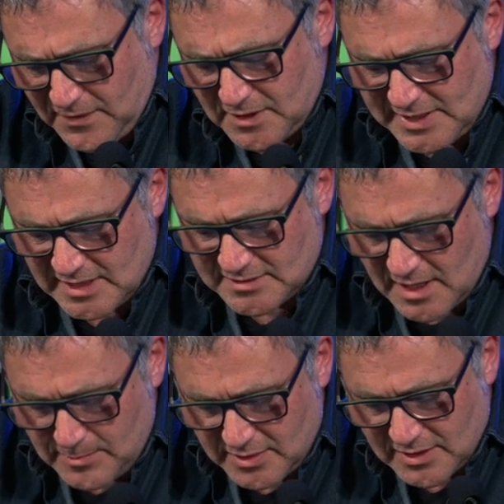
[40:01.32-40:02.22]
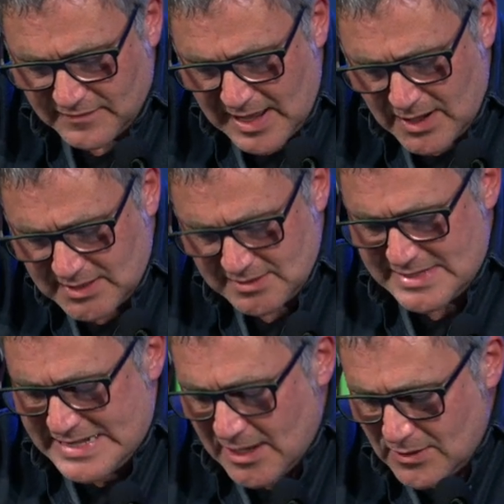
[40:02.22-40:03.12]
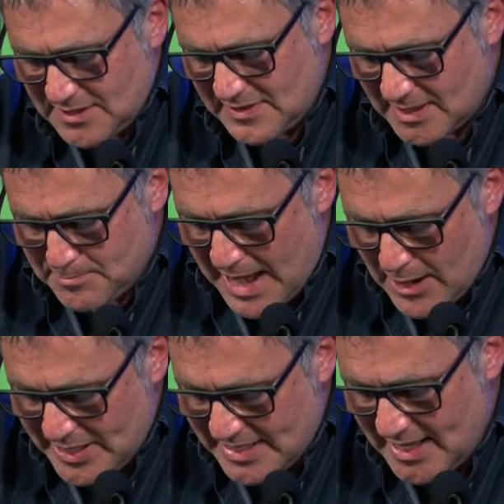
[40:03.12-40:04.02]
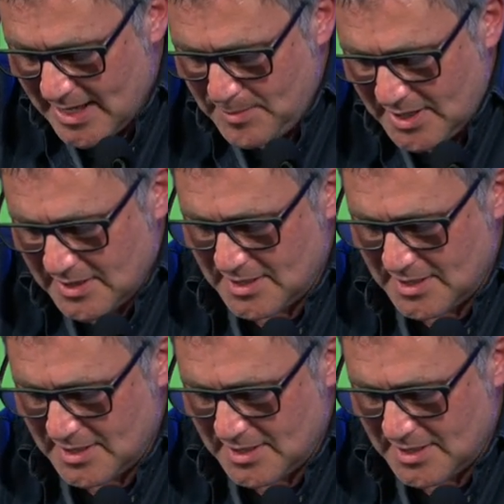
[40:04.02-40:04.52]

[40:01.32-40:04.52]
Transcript: follow the example of our Neolithic Barry Gibb,